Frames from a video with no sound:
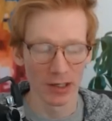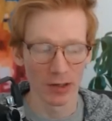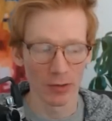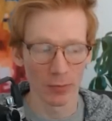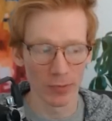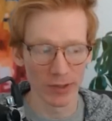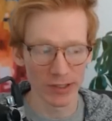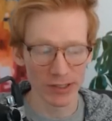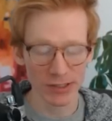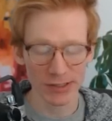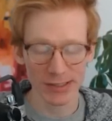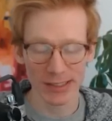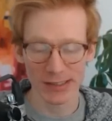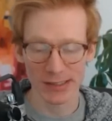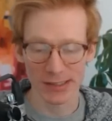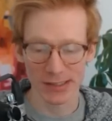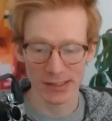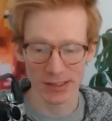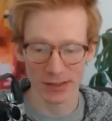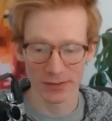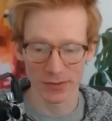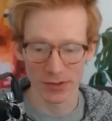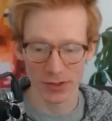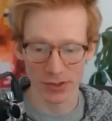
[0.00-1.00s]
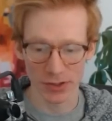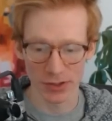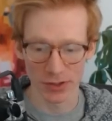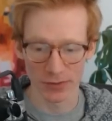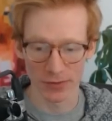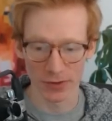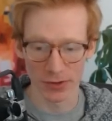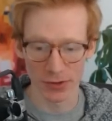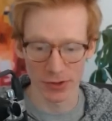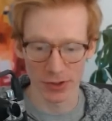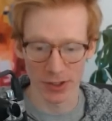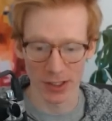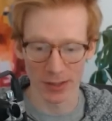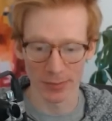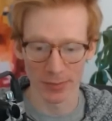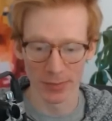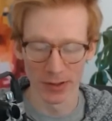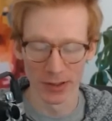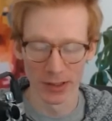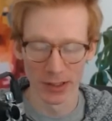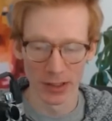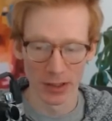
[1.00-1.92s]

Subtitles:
we just had Silver Surfer drop,